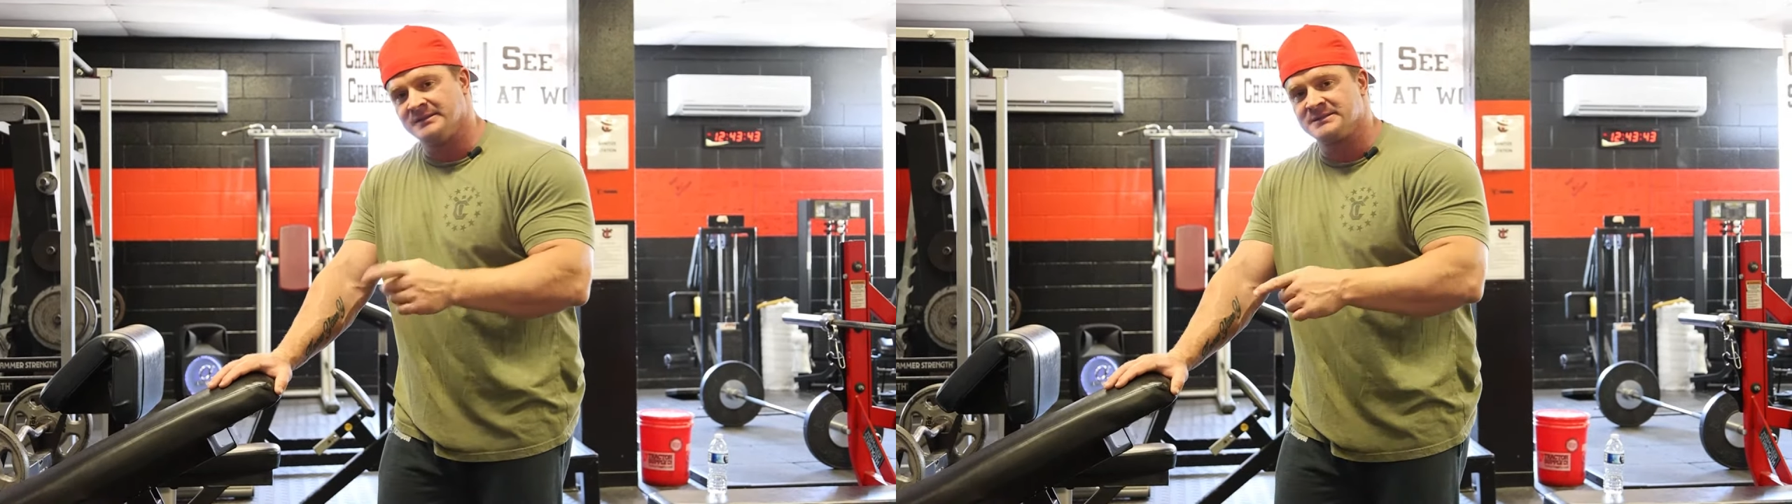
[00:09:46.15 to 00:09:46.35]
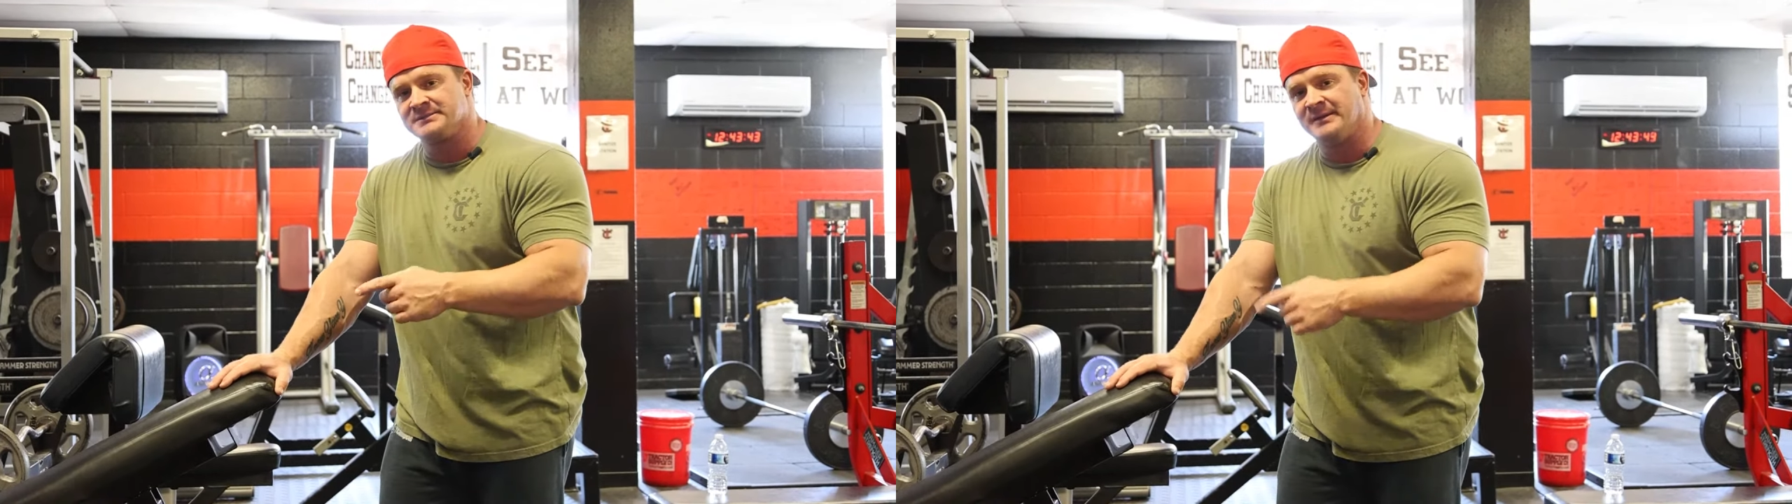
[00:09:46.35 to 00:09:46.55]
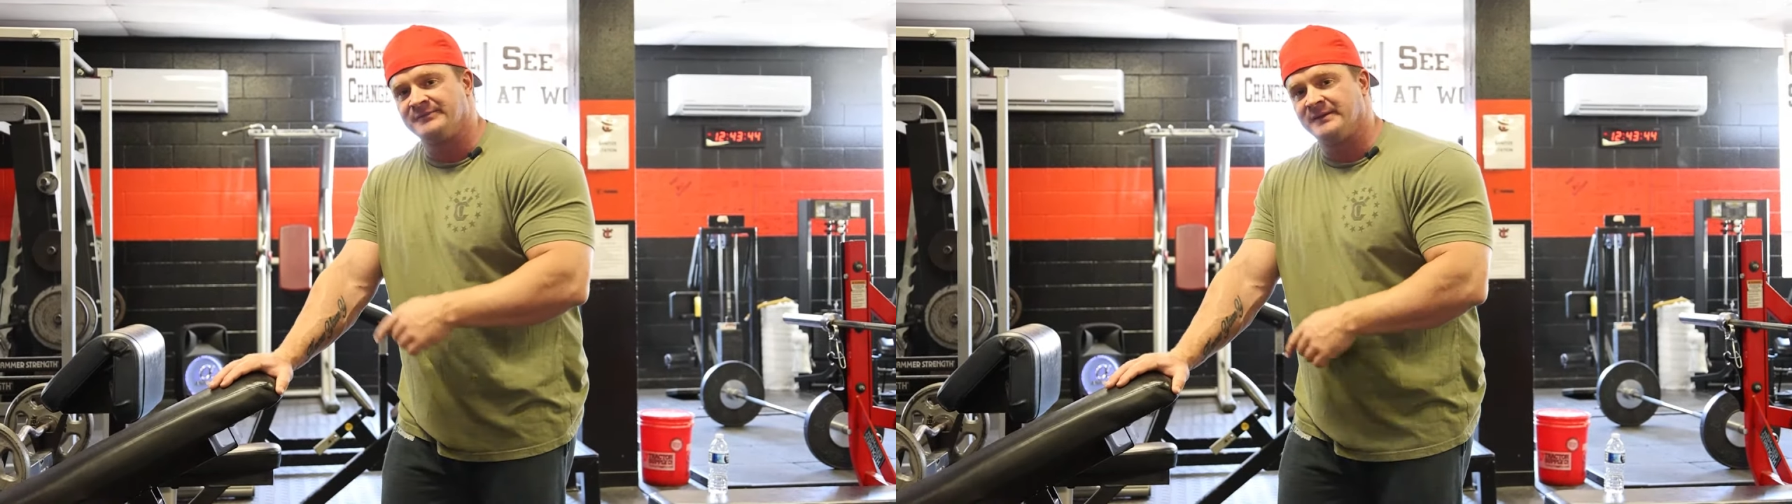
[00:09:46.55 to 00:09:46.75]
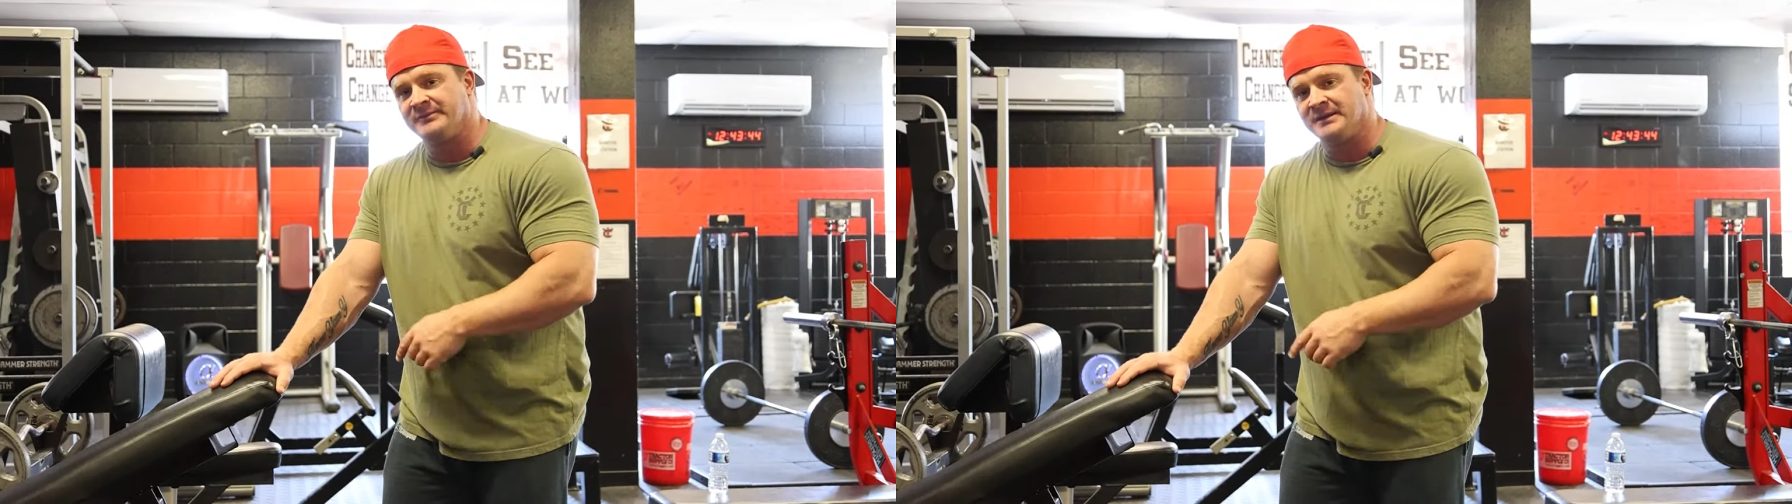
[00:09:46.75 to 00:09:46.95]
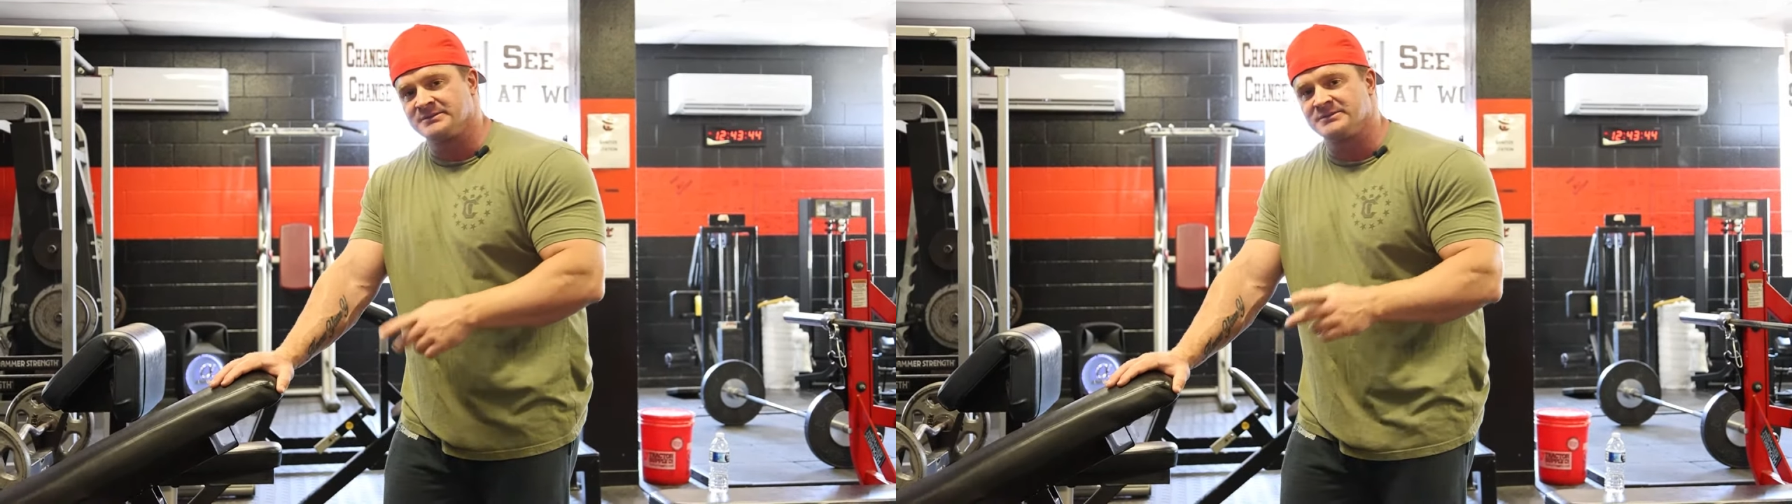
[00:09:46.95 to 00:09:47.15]
this is my
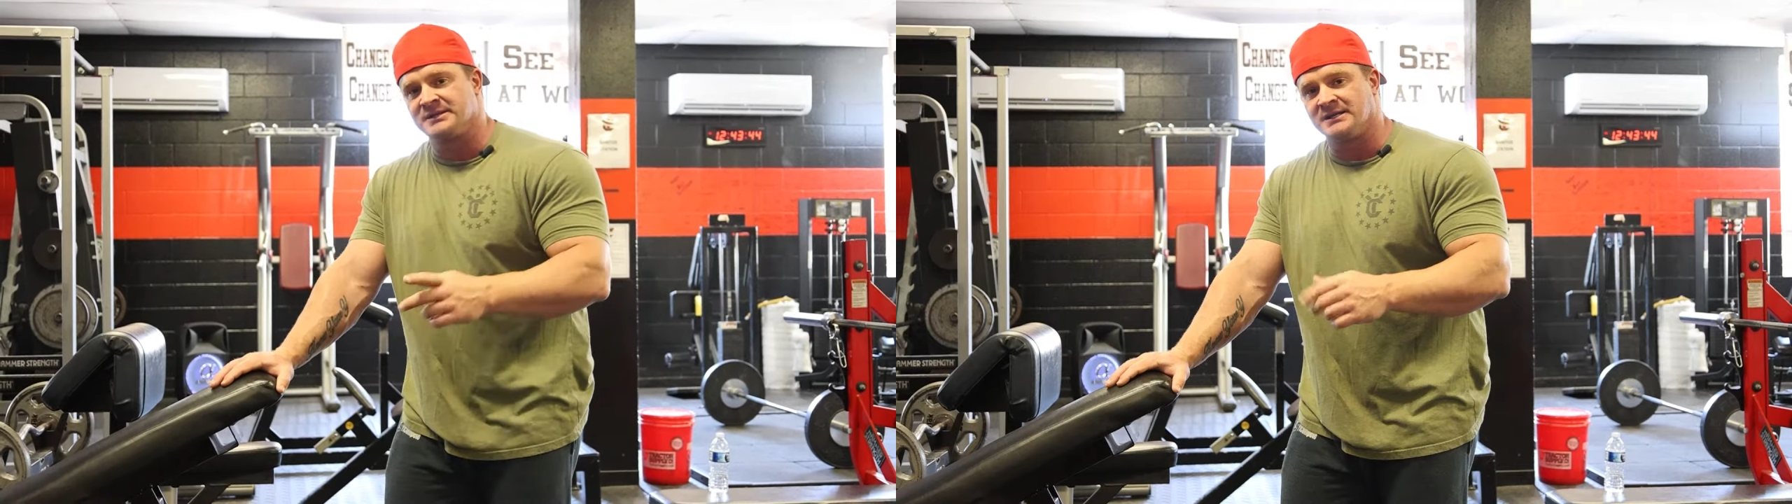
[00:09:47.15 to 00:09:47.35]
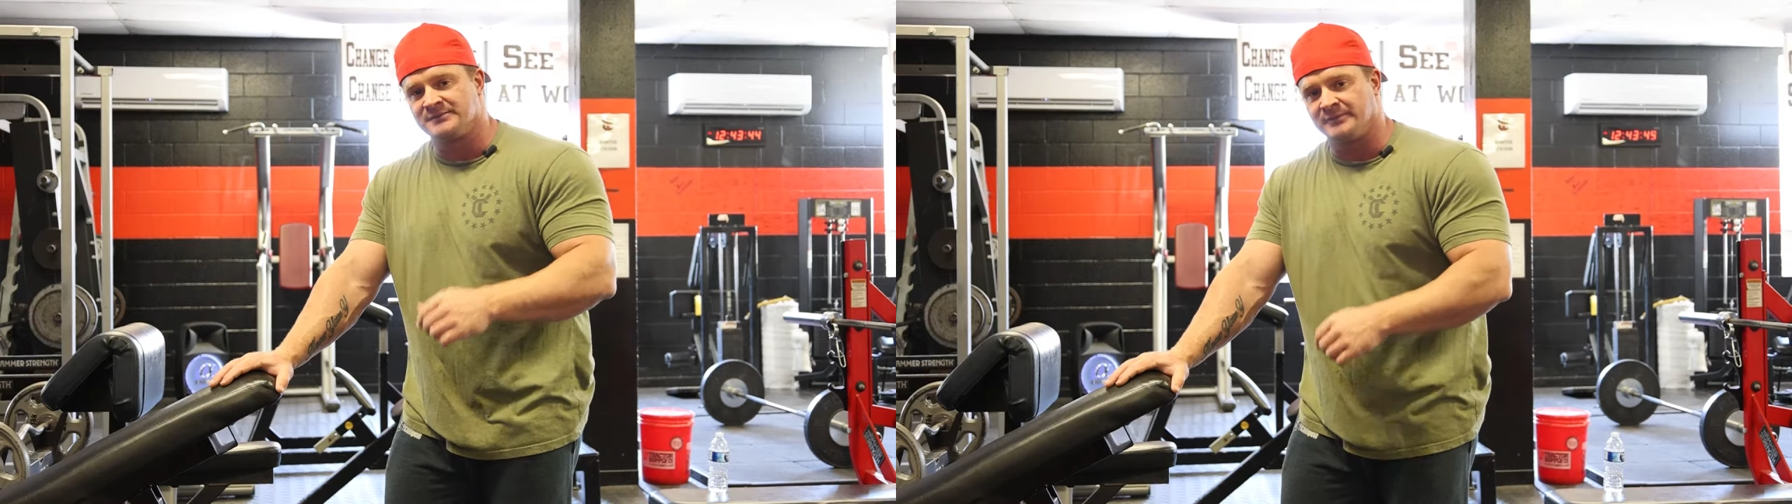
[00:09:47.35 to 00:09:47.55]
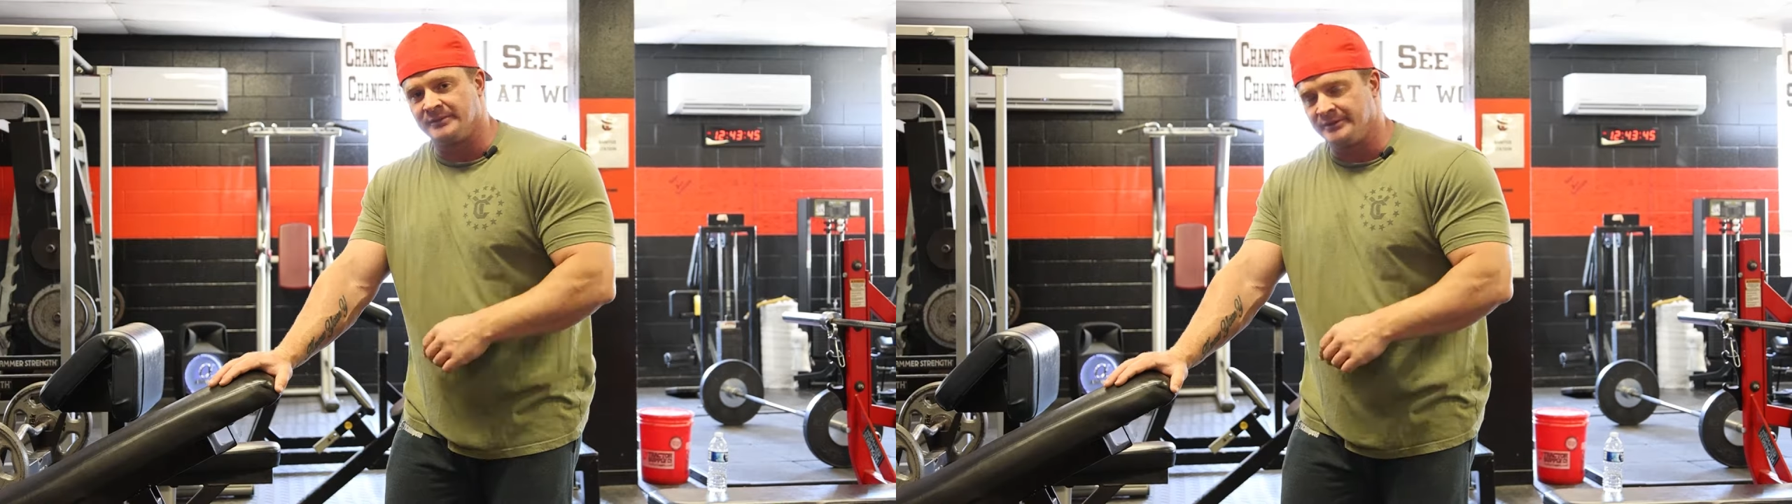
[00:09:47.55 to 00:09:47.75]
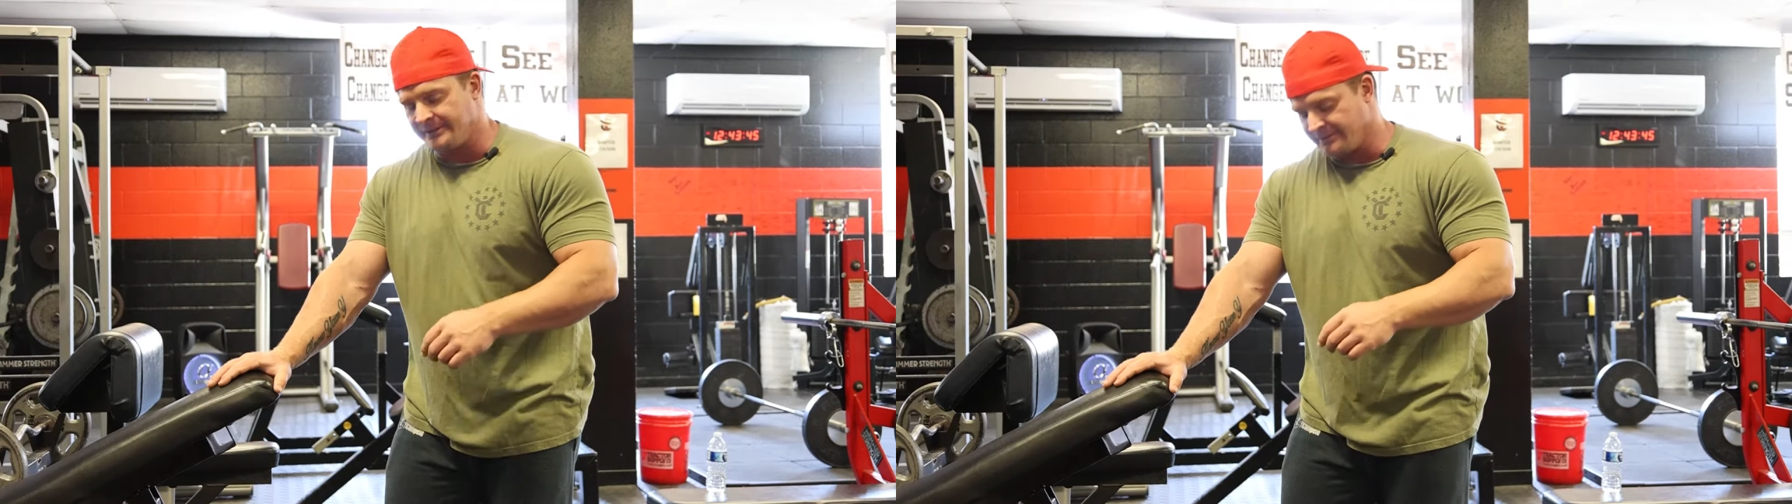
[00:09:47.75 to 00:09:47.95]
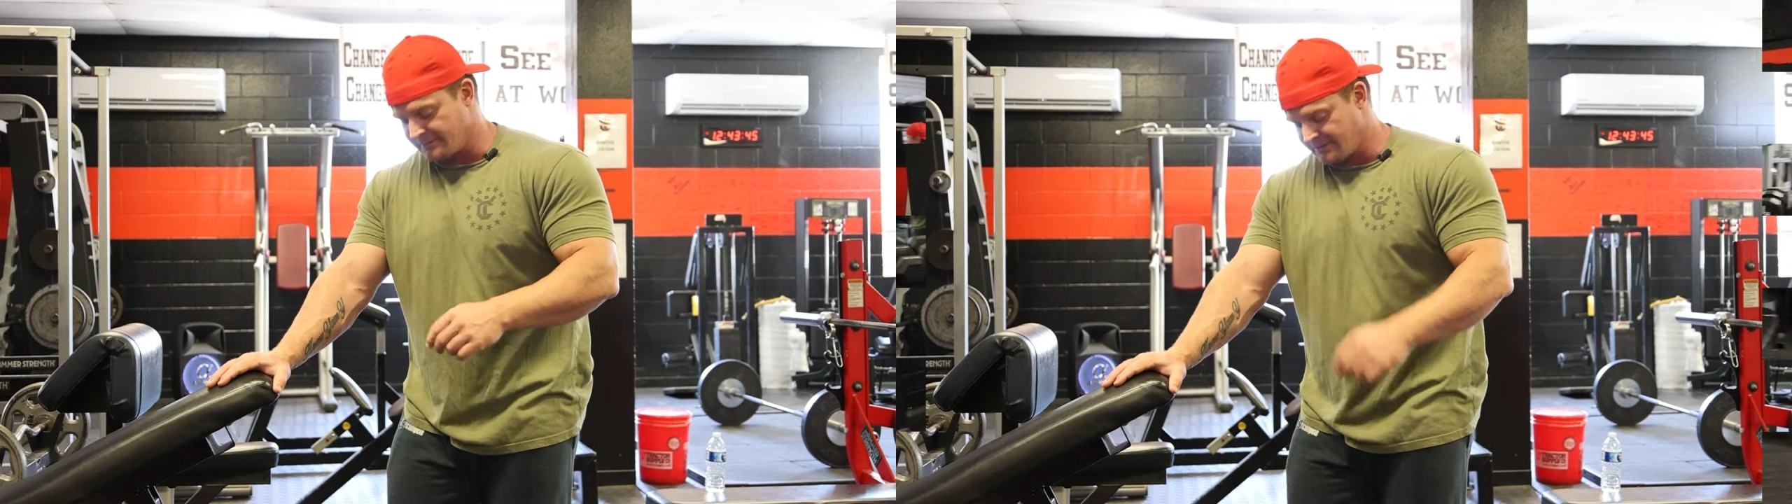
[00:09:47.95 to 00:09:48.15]
favorite exercise for rear
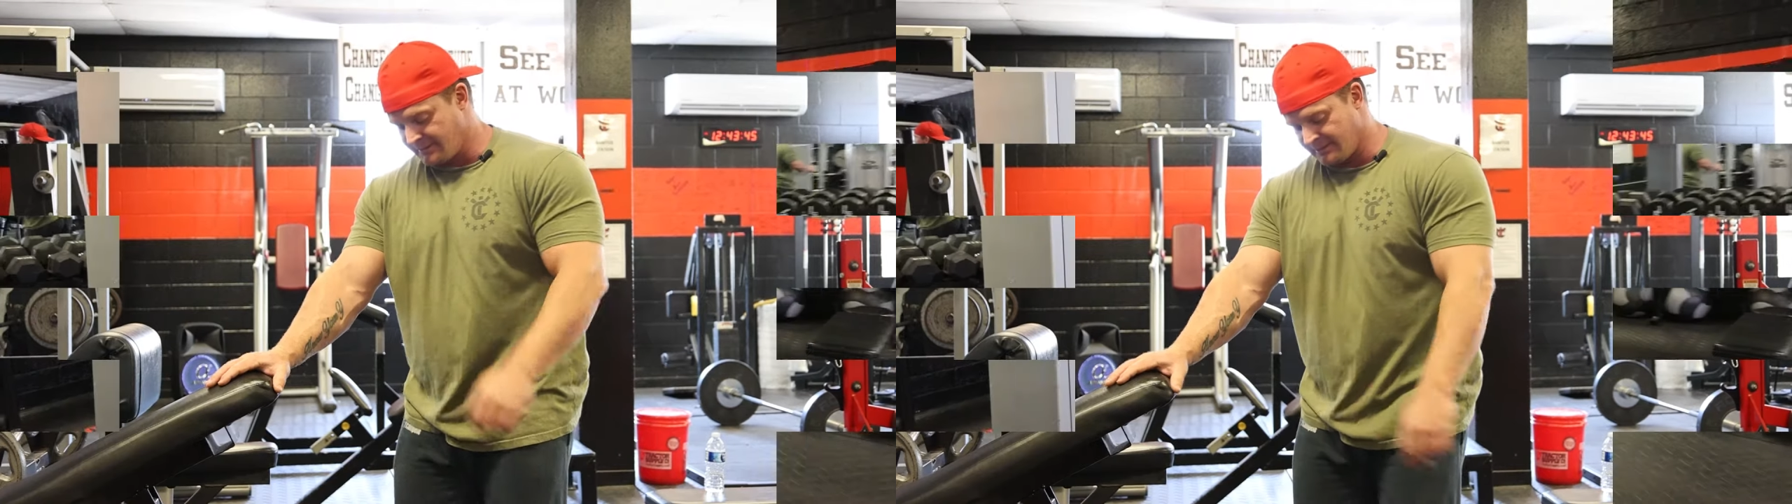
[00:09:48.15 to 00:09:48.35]
delts.